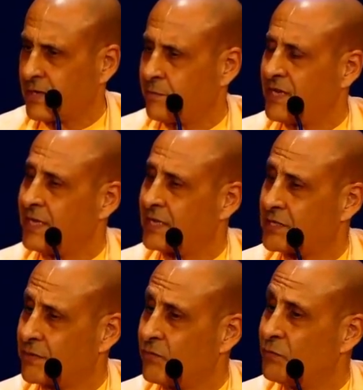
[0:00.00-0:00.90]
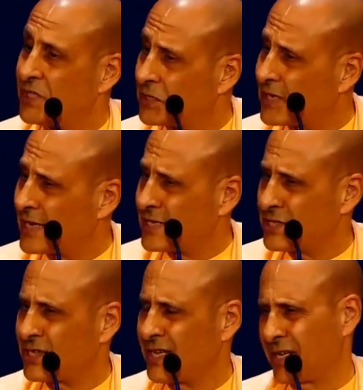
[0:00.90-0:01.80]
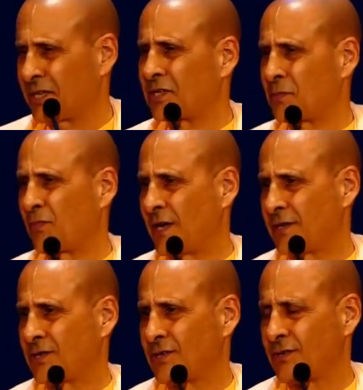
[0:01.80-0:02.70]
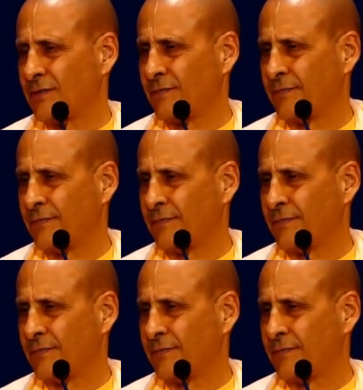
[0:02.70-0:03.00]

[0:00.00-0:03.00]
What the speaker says: can be realized and expressed.